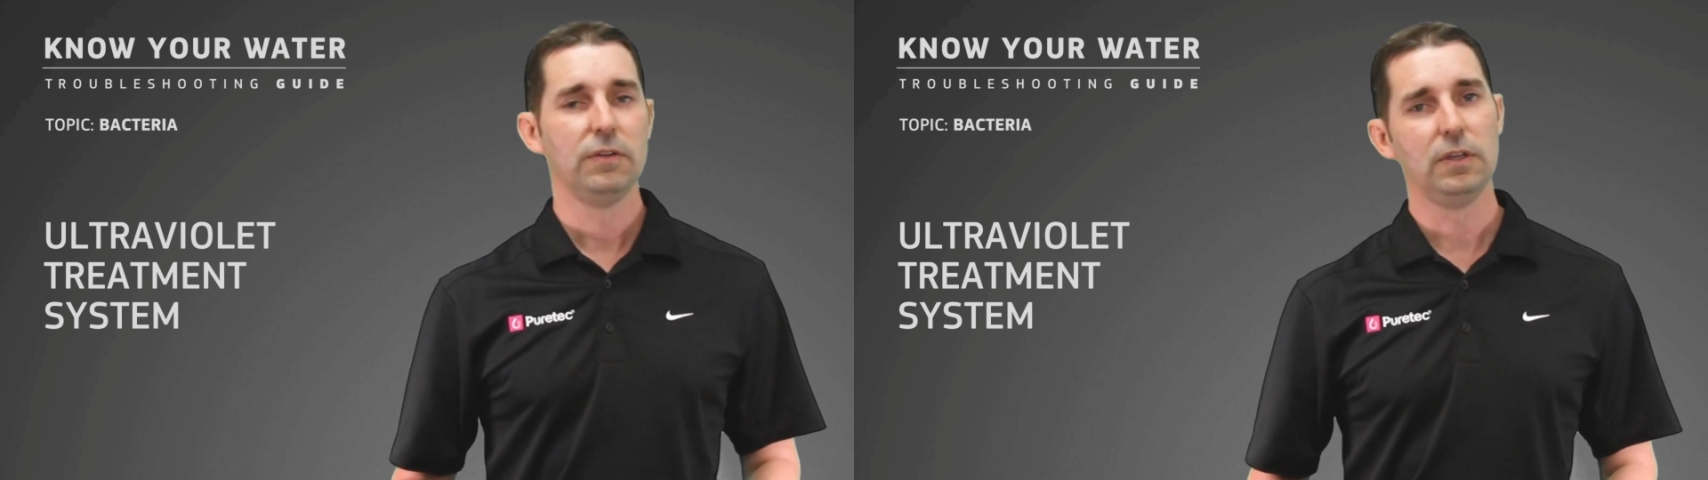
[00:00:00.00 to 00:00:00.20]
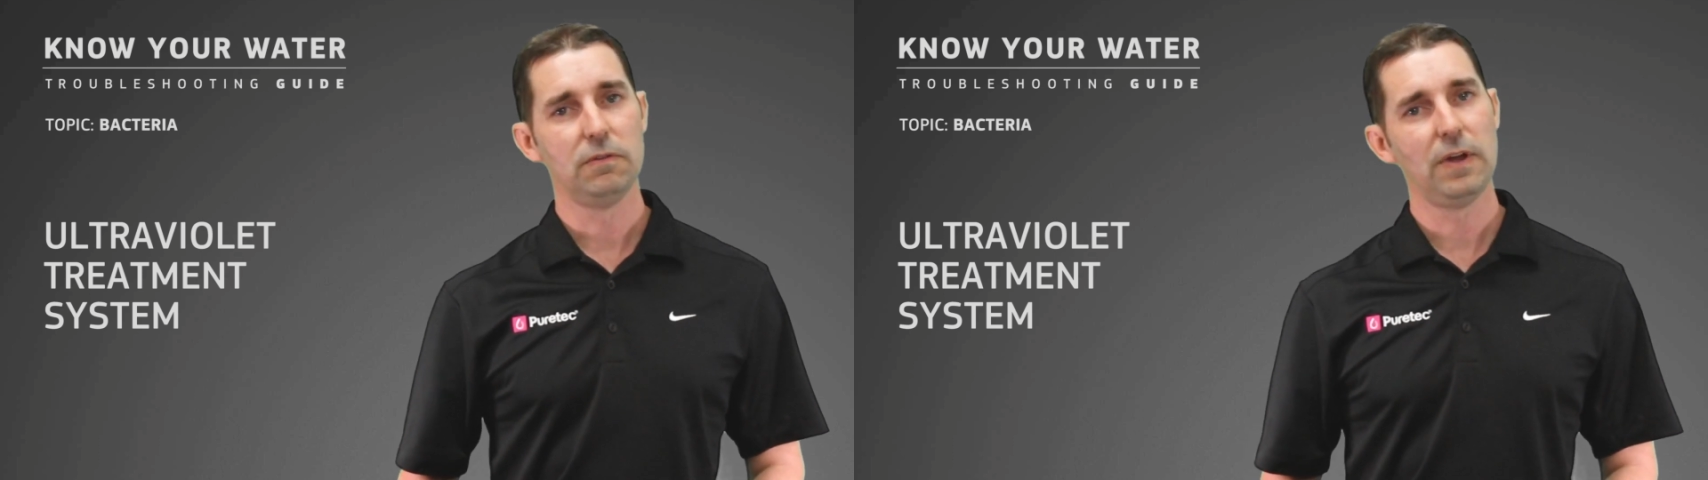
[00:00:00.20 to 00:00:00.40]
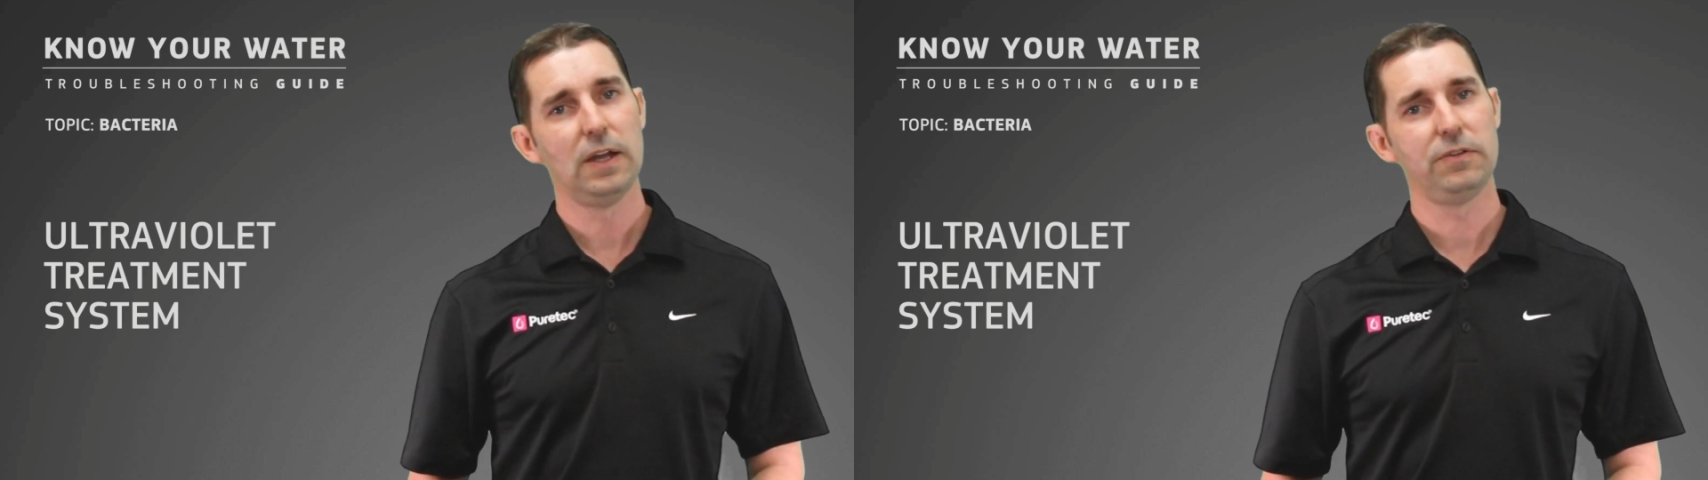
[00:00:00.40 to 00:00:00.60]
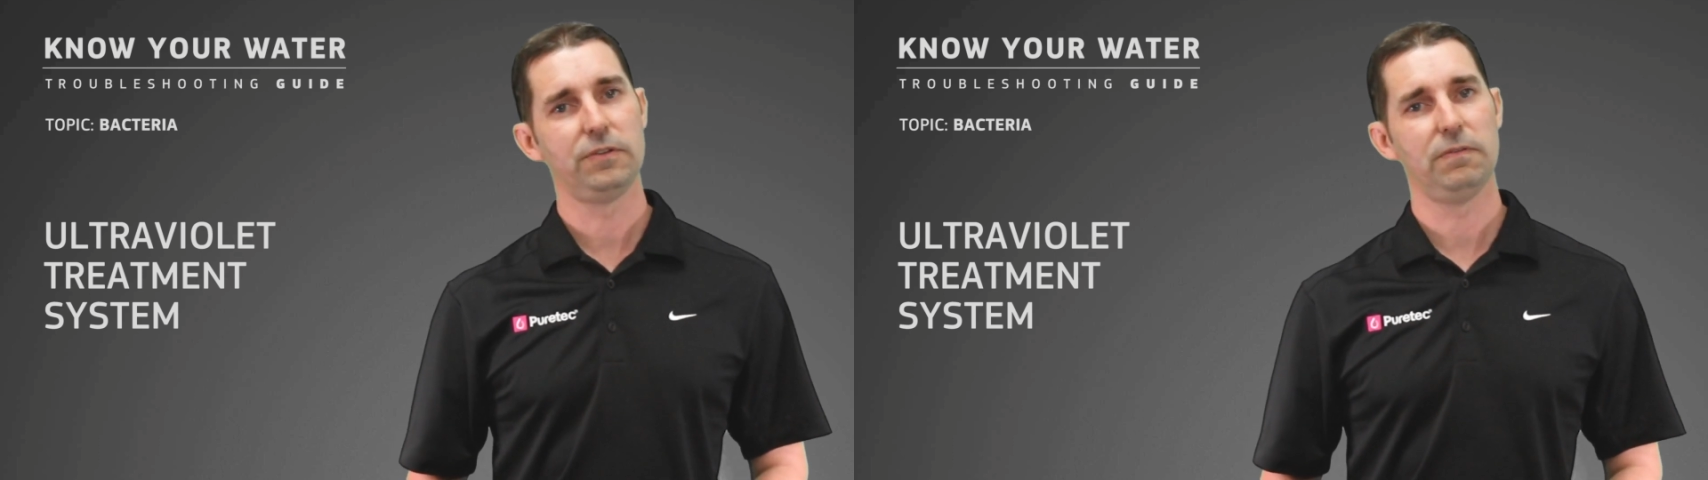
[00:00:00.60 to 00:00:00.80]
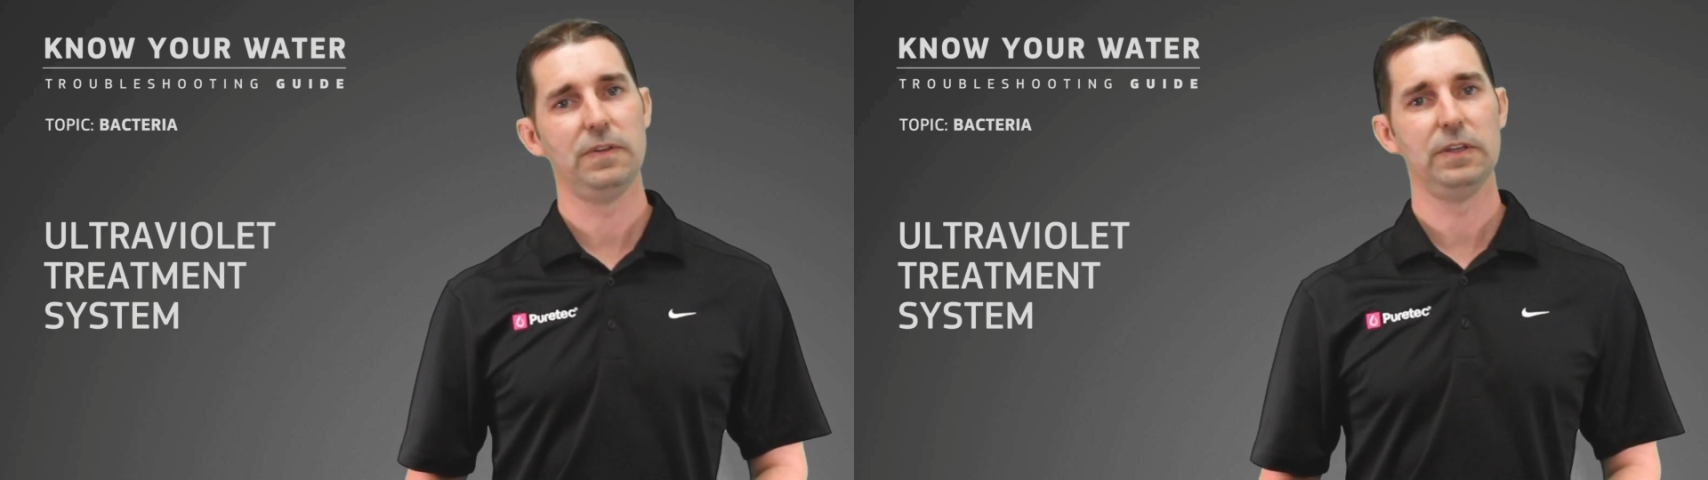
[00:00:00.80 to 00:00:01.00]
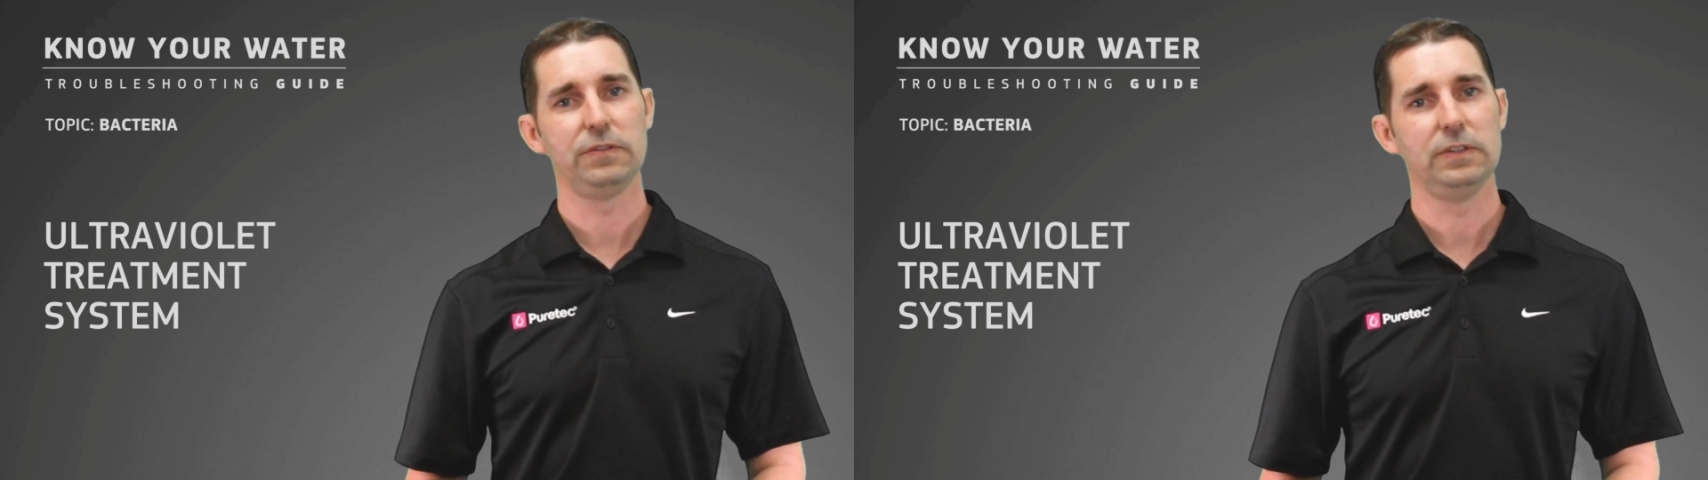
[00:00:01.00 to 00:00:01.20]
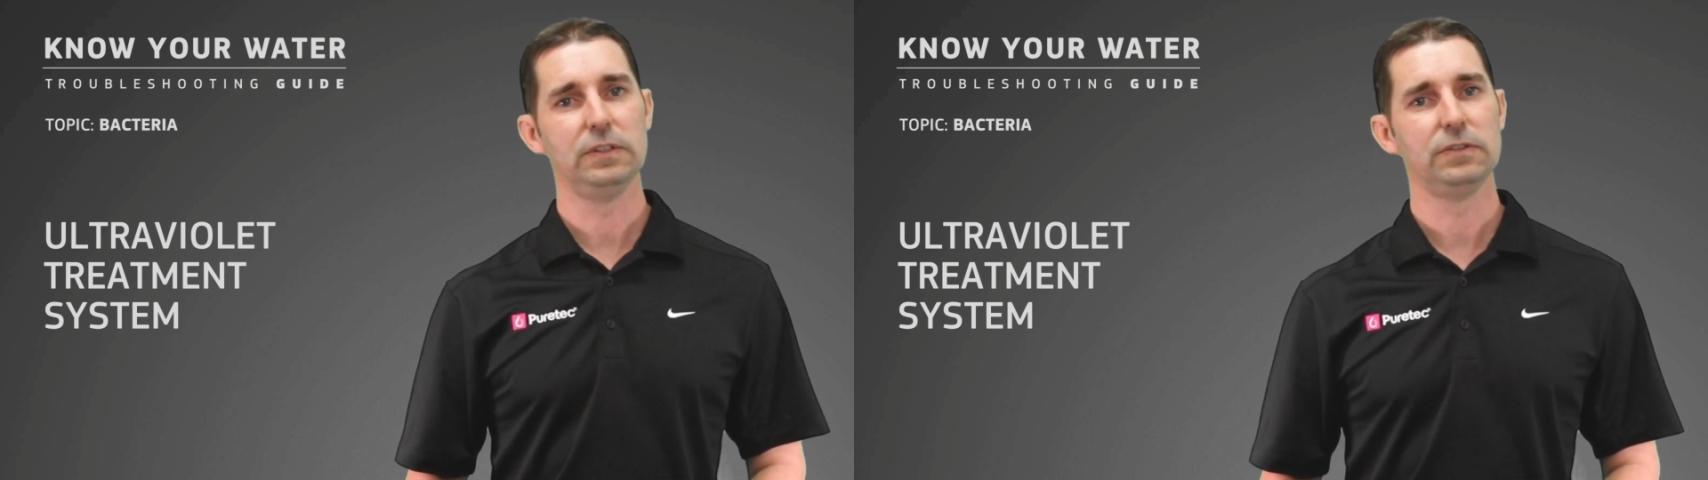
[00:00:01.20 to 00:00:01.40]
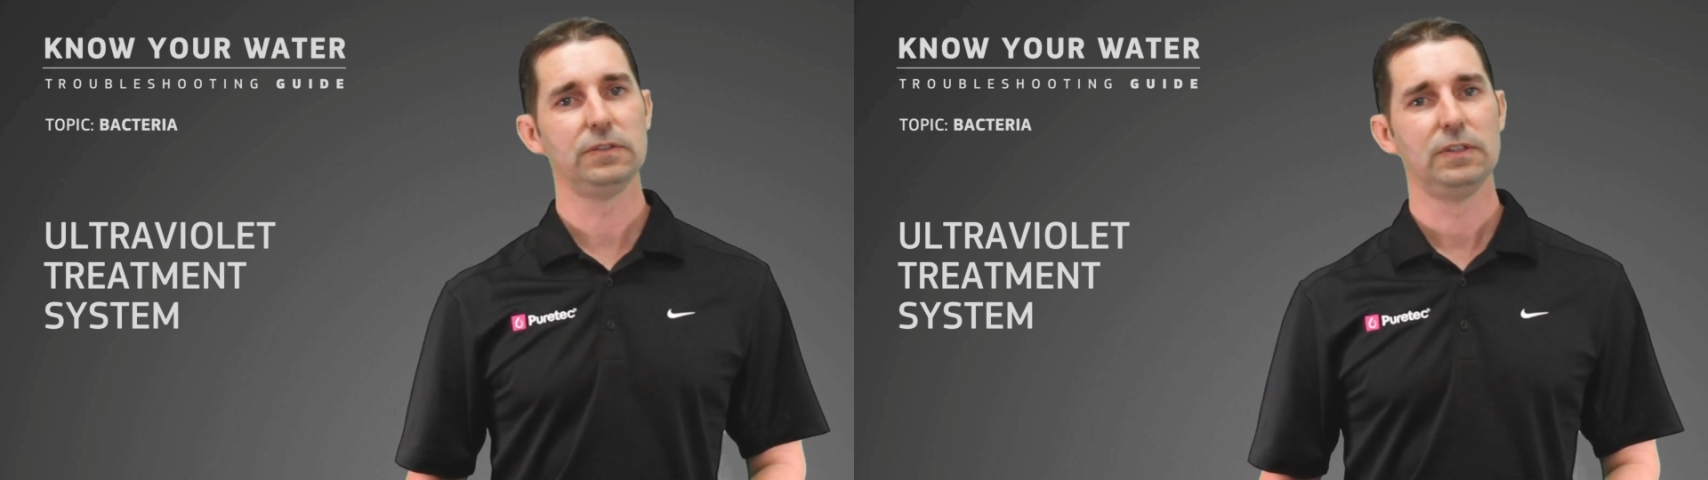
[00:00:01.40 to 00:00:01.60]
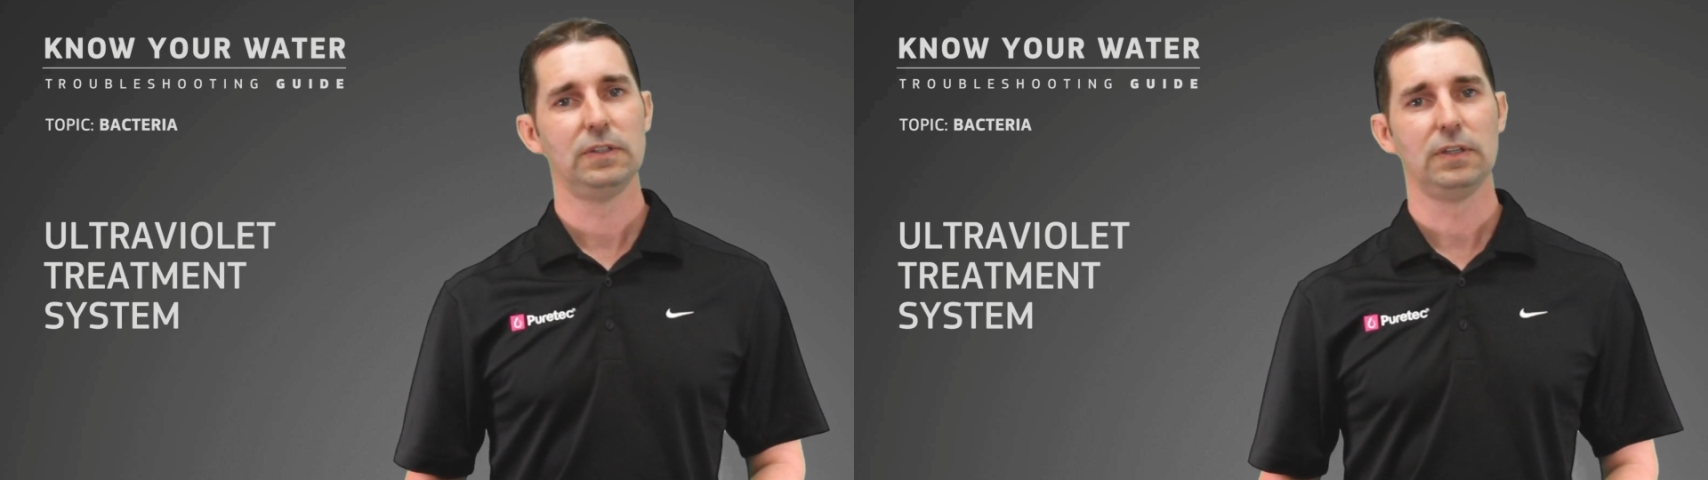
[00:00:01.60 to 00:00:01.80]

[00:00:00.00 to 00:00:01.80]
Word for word: The advantage of this is